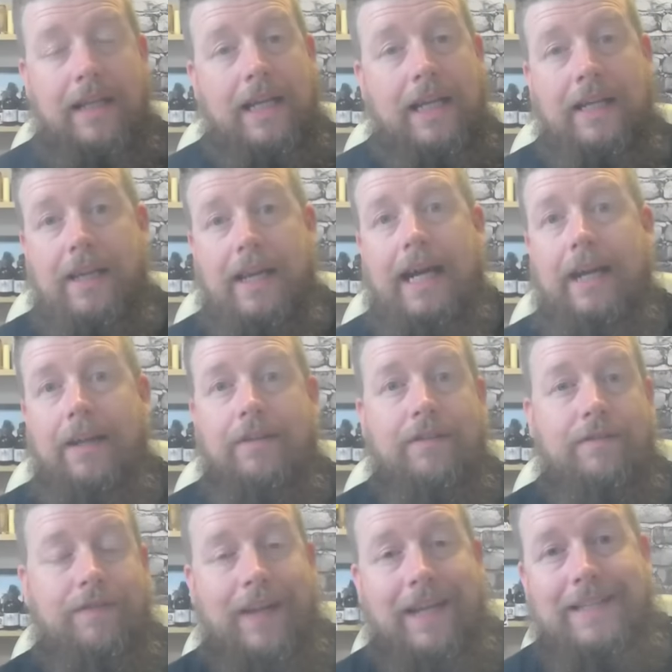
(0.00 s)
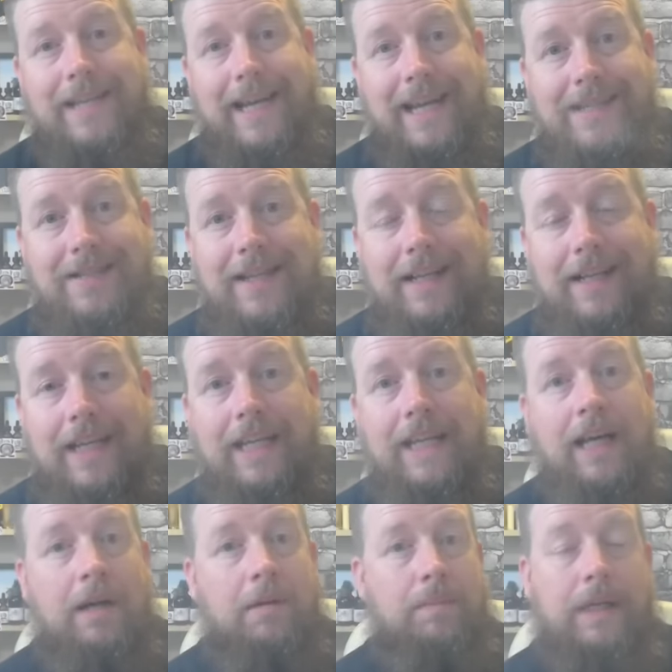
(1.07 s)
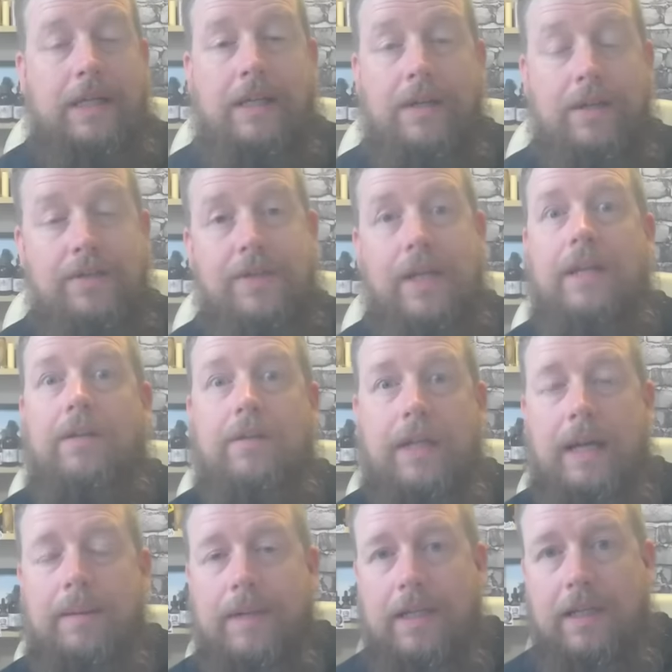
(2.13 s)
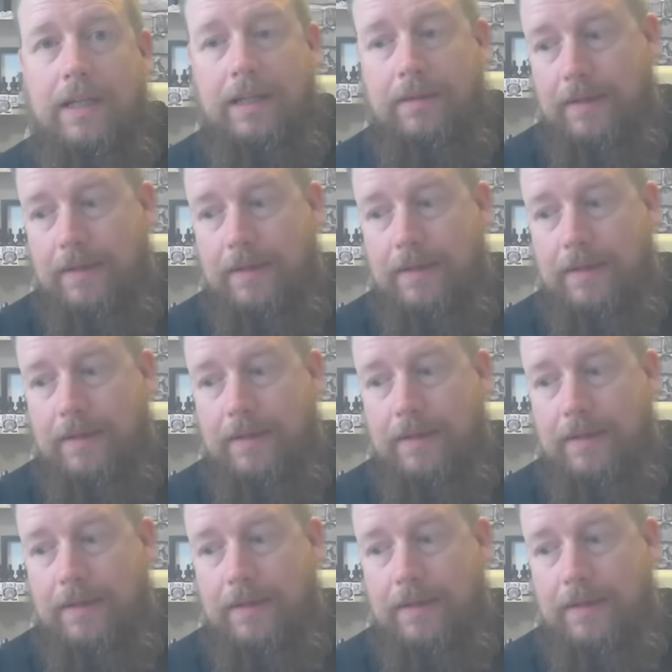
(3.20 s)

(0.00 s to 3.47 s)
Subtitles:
they cloud fantastically because they're not chemically.